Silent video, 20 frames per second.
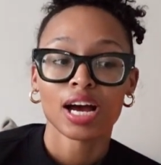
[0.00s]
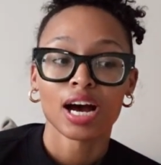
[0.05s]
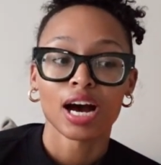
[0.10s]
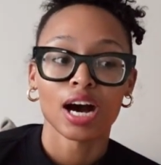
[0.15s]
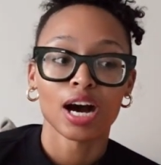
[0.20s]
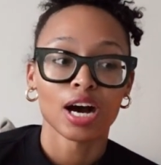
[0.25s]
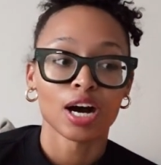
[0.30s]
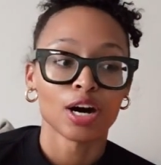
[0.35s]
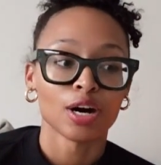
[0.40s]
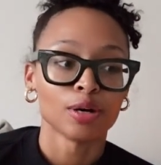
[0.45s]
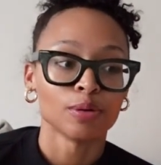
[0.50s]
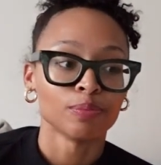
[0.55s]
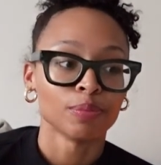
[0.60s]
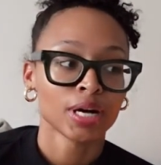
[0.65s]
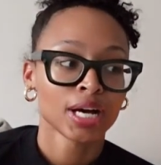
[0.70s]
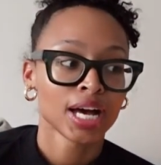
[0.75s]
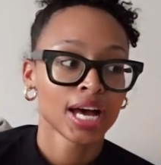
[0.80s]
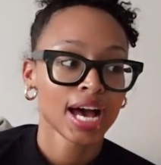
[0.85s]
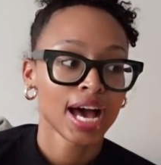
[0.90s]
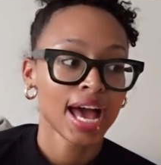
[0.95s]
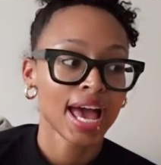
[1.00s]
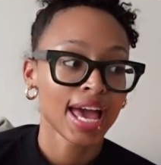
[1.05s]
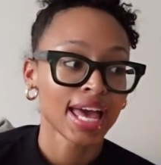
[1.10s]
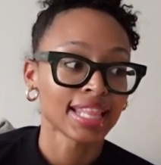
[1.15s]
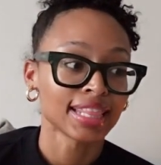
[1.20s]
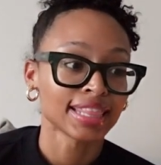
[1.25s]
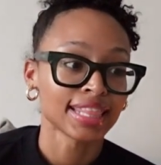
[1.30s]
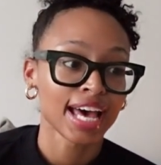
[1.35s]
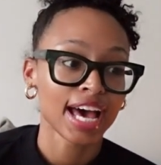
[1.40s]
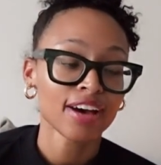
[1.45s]
And
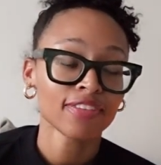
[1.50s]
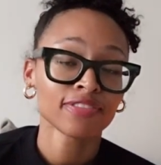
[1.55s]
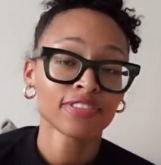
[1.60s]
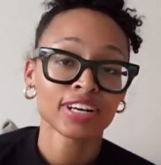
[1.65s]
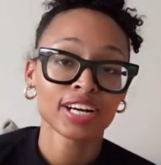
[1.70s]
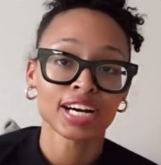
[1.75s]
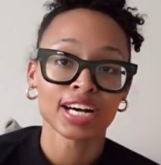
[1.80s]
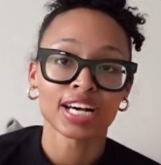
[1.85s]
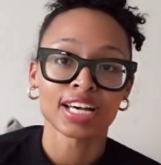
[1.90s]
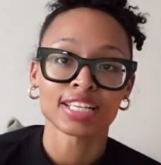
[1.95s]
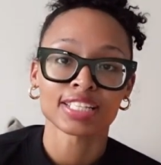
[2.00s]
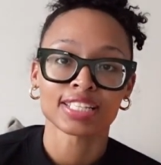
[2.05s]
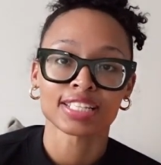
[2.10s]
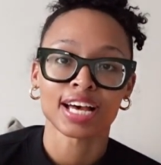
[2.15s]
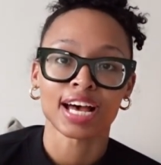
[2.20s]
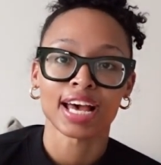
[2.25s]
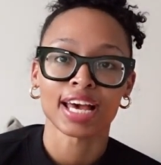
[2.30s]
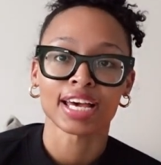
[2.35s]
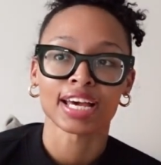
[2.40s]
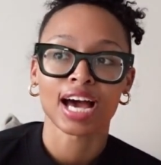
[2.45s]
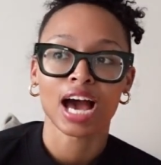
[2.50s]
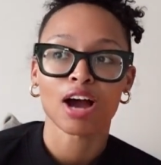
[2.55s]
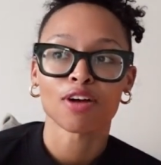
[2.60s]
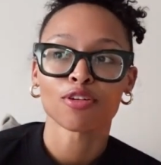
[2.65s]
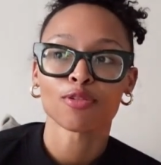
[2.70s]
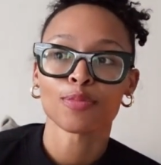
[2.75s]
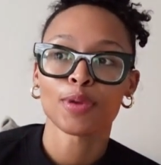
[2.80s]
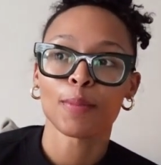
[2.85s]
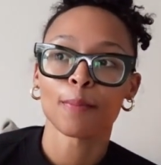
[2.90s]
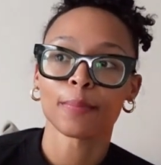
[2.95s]
that for us, like I
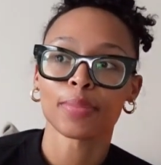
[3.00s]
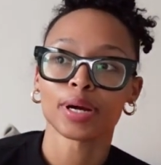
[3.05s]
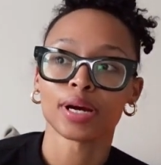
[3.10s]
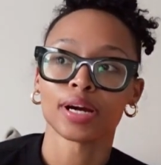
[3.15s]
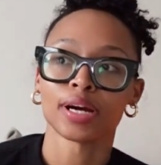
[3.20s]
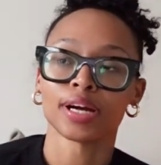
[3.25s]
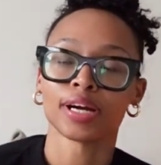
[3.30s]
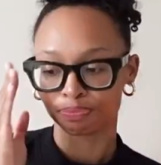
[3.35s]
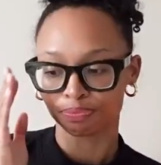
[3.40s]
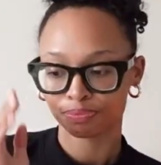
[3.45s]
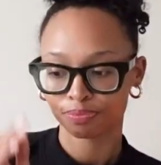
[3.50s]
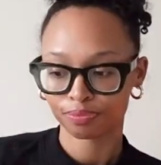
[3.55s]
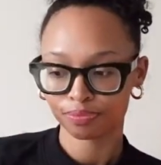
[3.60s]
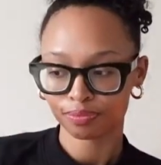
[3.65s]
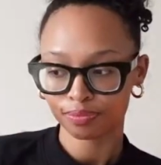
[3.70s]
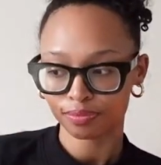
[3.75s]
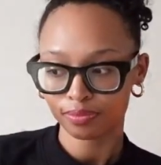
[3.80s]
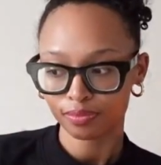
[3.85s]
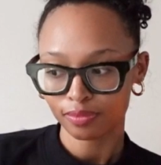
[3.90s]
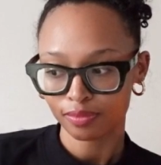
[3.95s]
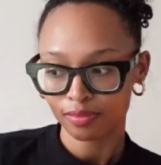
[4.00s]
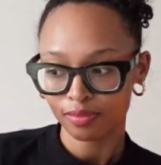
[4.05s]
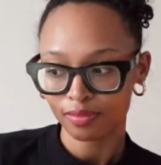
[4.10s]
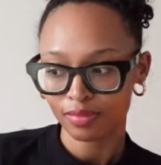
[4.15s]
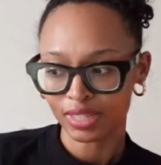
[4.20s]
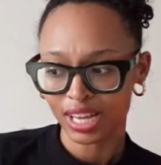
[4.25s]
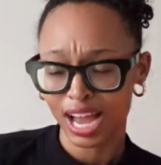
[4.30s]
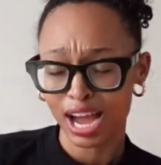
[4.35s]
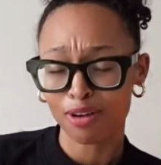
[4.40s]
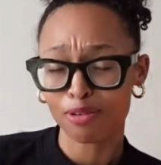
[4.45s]
remember
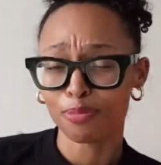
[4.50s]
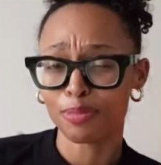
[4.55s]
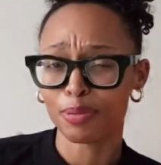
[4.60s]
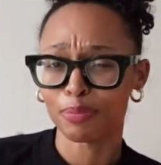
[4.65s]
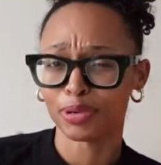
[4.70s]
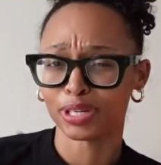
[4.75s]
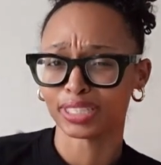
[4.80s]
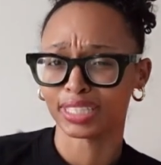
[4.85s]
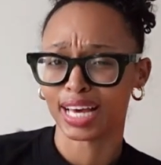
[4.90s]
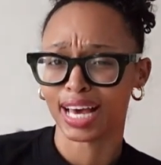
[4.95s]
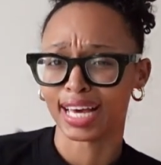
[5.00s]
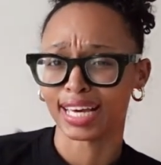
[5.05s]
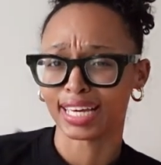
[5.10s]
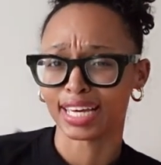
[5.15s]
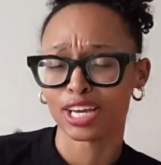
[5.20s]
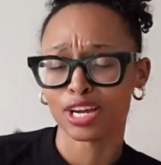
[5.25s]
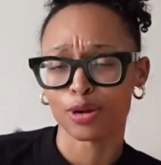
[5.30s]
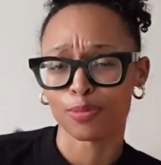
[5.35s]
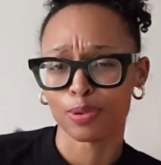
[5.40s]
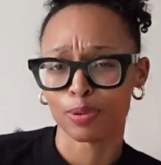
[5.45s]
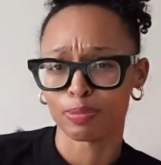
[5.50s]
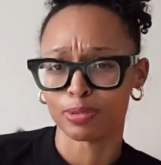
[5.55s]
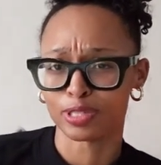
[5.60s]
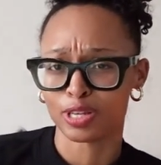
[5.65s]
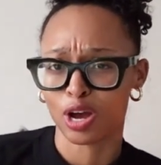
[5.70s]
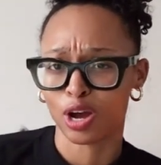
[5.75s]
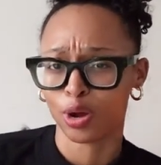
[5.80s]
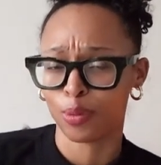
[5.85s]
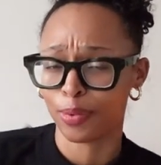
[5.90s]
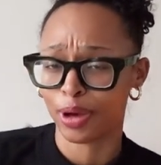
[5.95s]
like hearing people
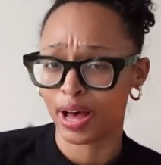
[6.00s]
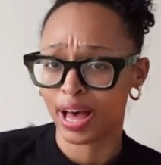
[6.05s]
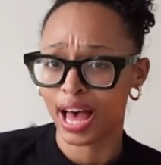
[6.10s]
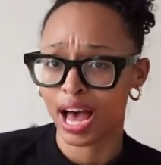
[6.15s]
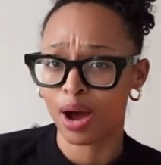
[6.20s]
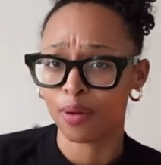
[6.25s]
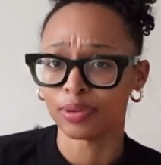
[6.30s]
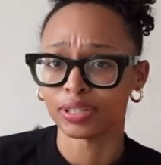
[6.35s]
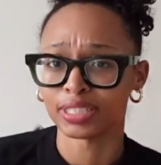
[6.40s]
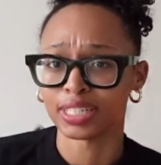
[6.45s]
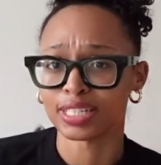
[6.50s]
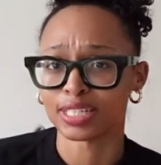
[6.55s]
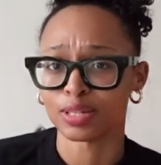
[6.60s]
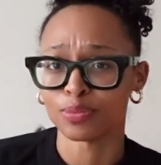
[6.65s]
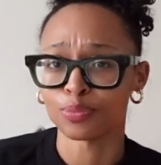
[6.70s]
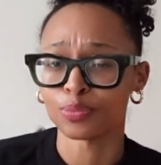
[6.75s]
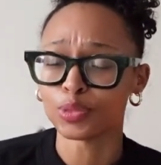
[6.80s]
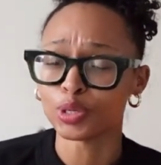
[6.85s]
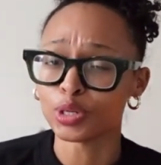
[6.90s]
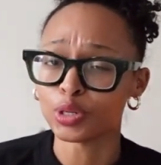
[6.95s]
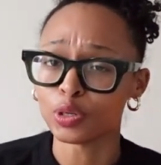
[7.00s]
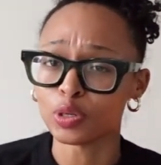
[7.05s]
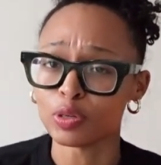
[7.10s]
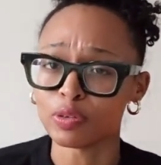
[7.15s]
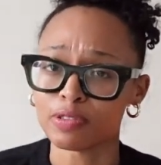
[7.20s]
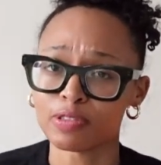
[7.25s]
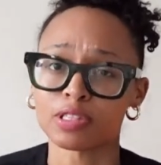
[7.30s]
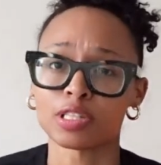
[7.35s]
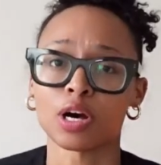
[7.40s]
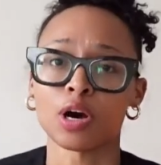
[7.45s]
talk about how it doesn't
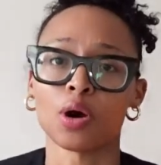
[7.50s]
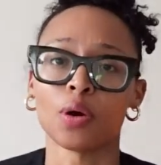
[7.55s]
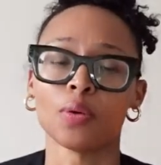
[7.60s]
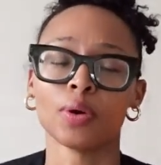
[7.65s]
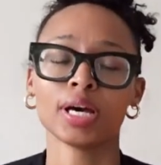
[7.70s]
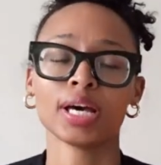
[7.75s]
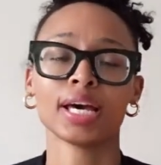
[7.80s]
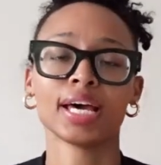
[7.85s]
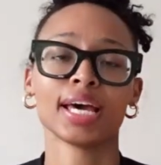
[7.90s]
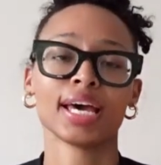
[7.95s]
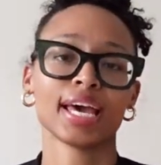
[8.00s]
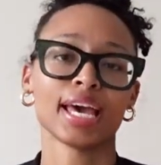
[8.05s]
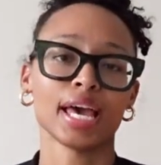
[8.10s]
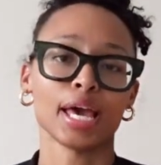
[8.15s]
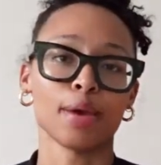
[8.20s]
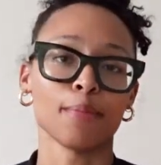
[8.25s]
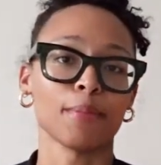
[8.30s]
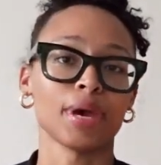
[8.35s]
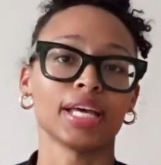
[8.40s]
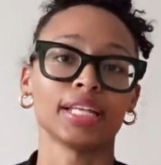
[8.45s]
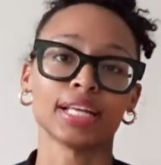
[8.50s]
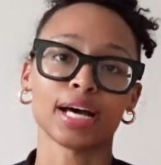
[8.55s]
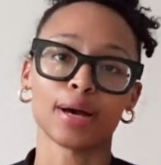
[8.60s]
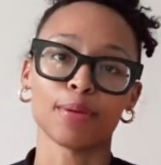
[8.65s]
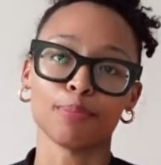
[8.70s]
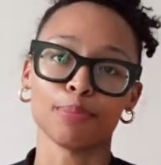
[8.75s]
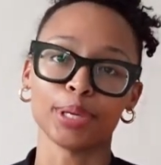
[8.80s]
move, so it may not